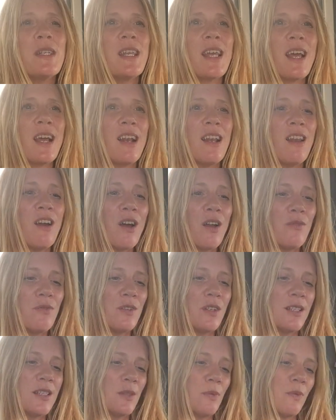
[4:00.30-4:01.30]
and that
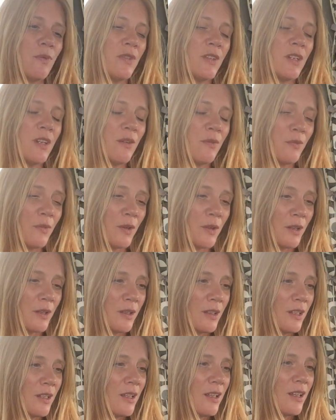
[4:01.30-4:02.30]
aliveness with another?
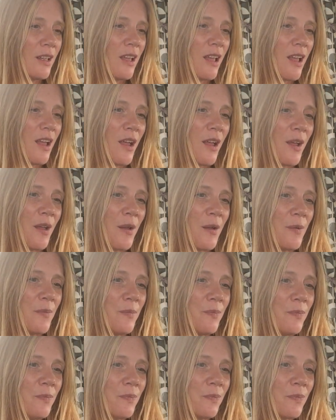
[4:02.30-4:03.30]

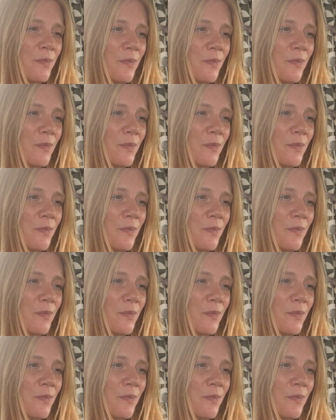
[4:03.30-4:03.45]
Um,